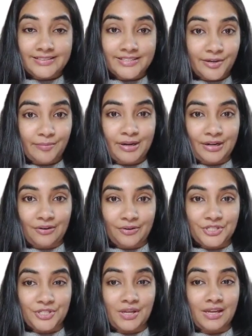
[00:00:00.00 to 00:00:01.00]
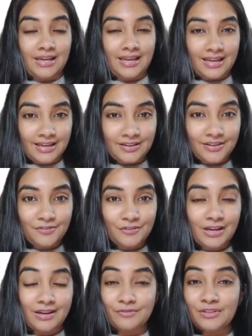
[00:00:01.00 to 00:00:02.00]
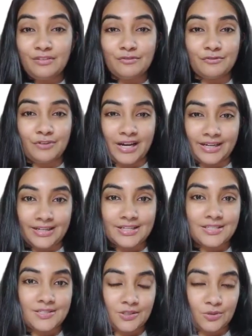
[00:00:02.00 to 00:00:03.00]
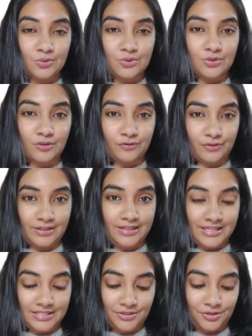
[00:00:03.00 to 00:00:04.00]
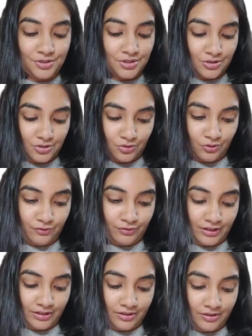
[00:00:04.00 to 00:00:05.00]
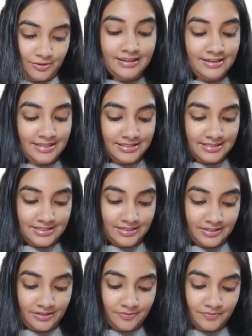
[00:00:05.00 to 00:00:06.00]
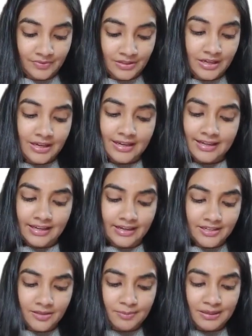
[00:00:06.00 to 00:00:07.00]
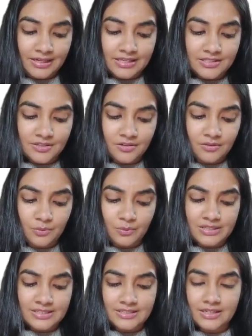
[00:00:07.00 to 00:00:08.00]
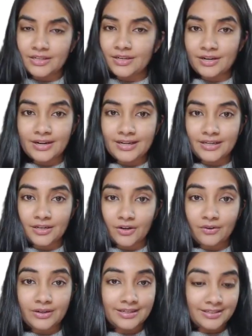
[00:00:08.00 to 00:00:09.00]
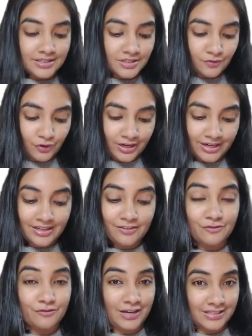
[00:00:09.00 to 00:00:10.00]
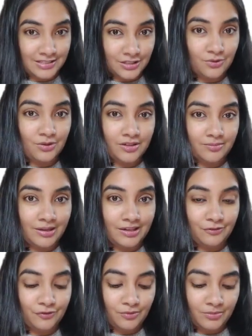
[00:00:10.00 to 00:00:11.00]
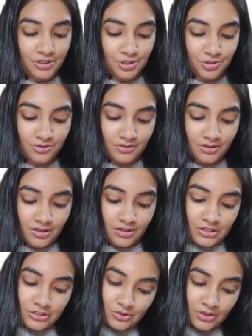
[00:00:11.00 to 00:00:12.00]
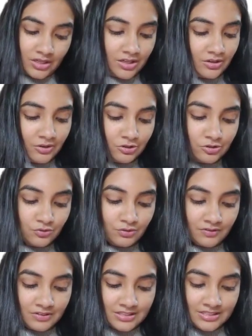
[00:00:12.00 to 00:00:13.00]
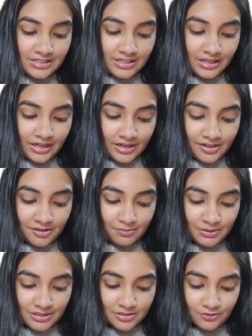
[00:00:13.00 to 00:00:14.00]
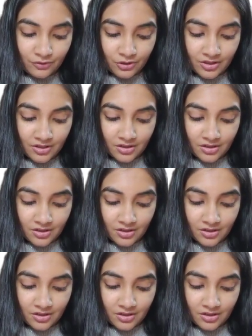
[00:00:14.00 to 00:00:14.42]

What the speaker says: Dermatology. Here we have the widest use of lasers so far. Let's study. KTP laser we studied right now. It is for any vascular malformation. So here also we will see KTP is for